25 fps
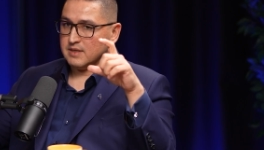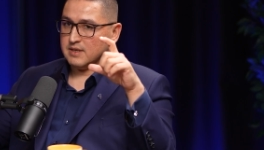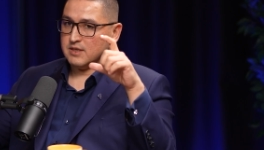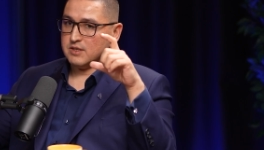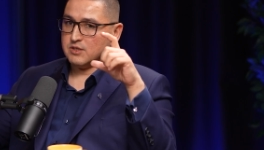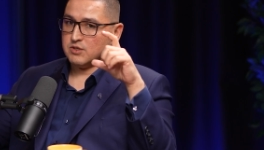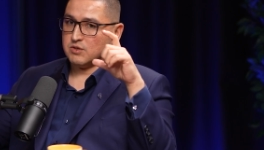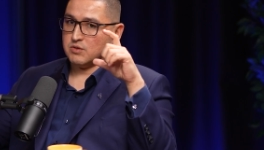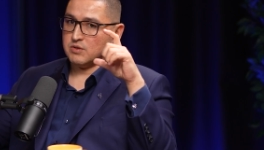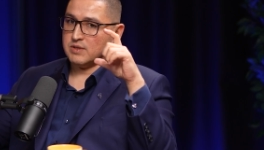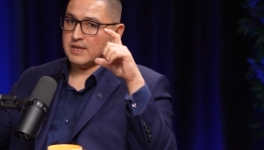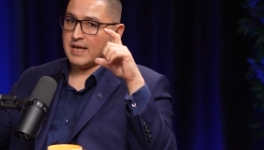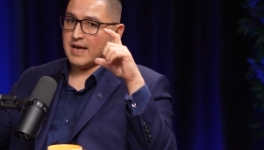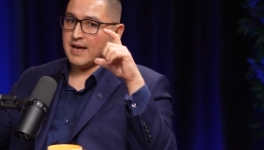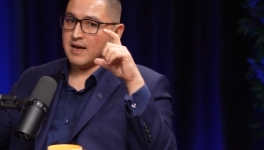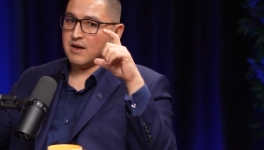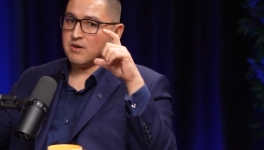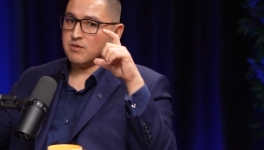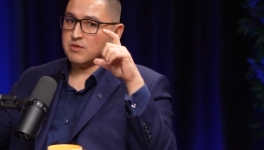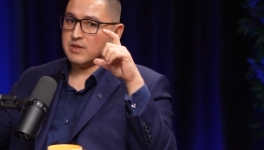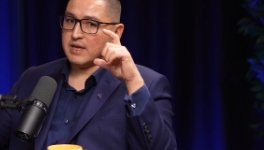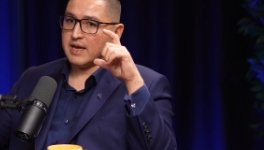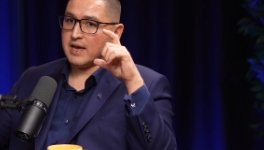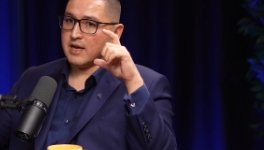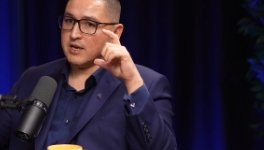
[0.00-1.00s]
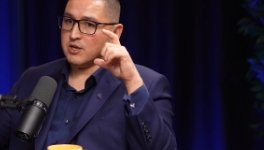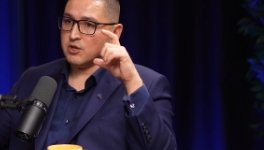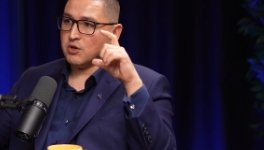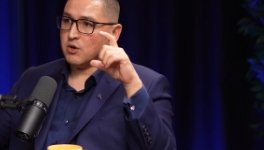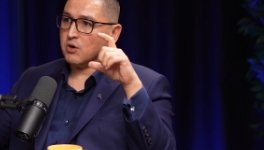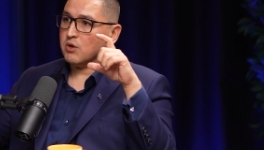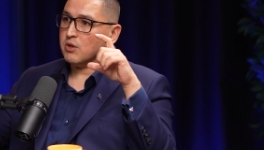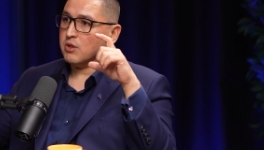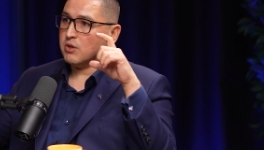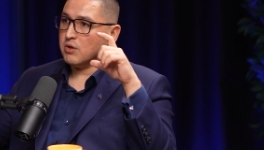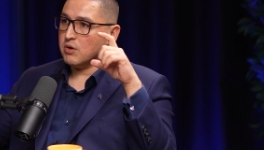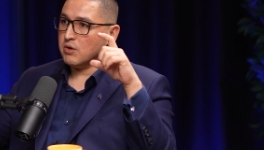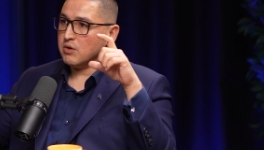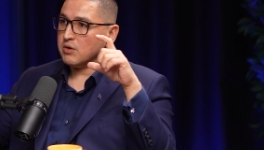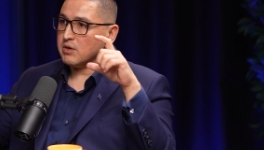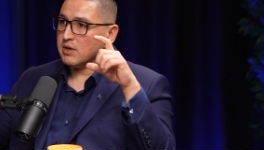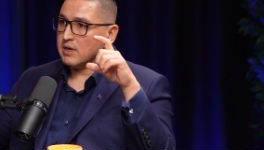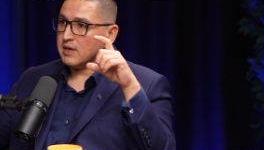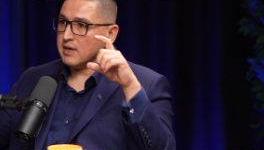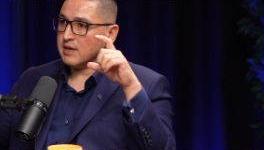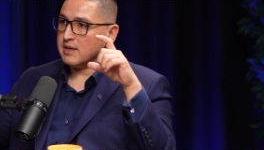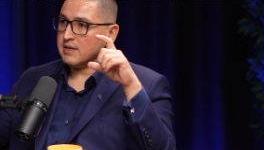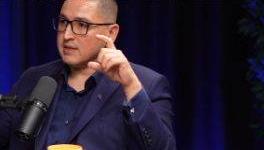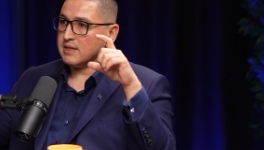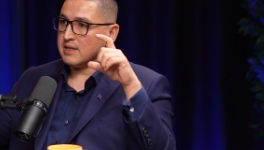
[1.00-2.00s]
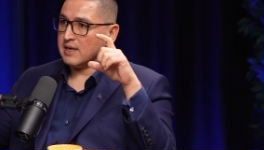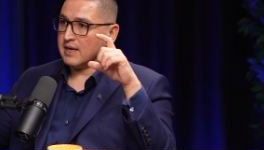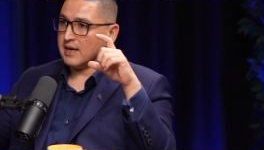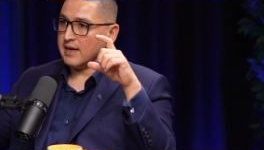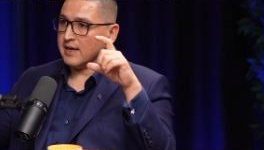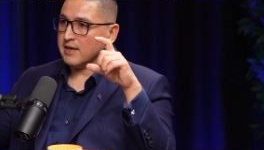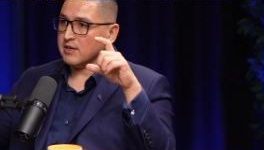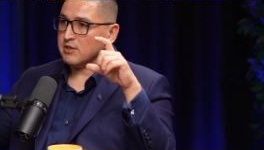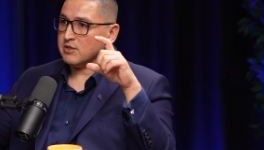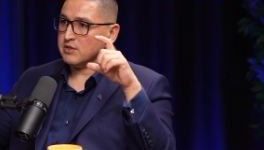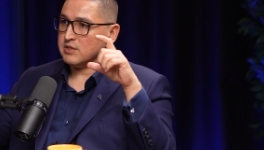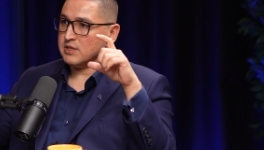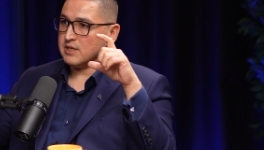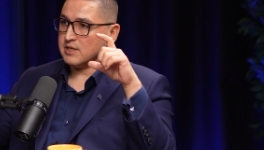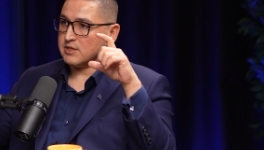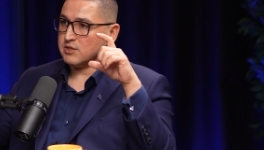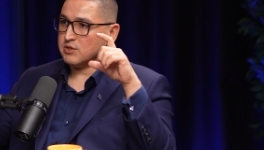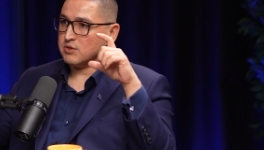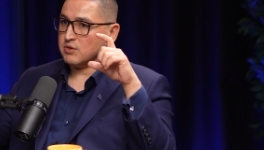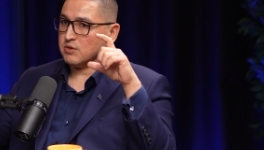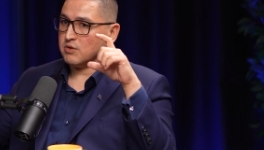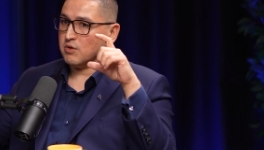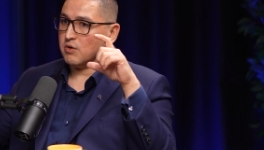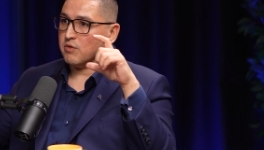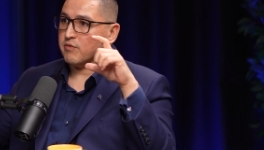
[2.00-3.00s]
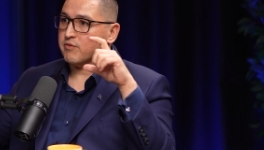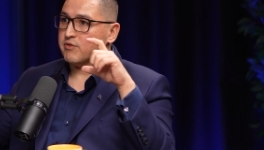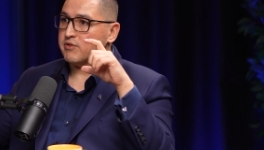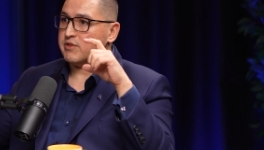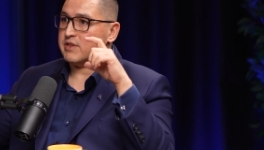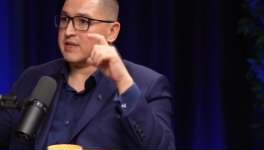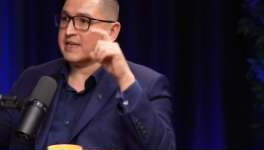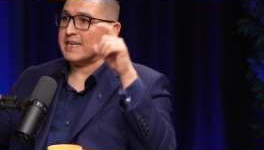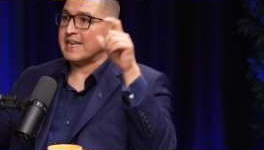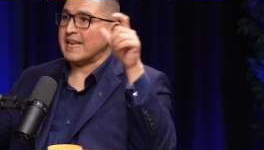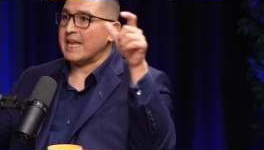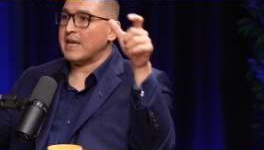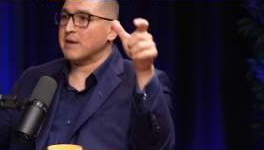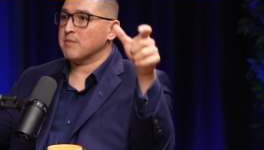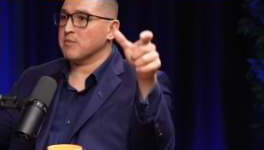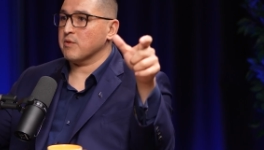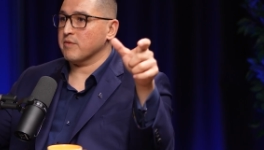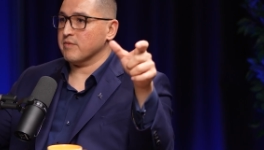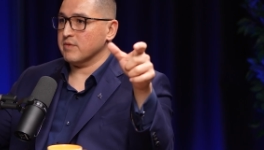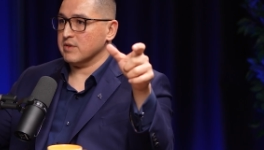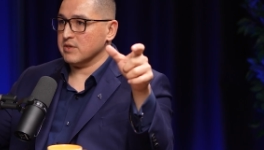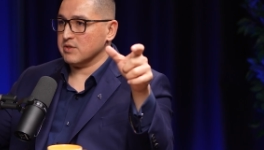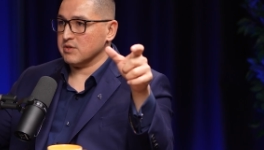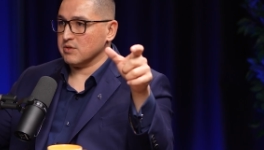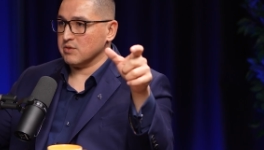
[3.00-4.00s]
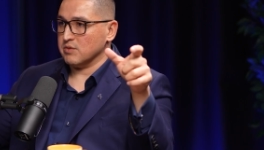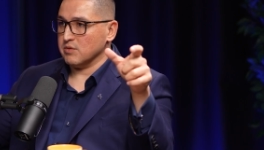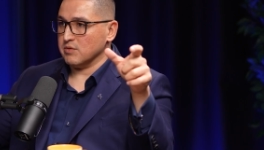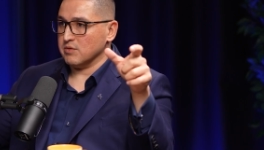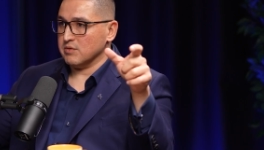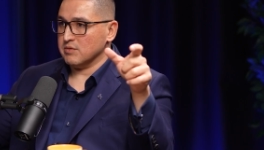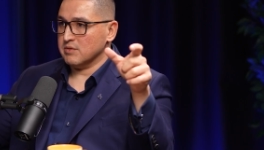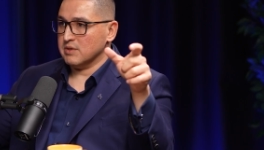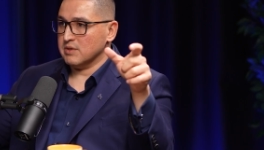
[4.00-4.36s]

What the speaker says: So now they are no longer trying just to go for the name of the school.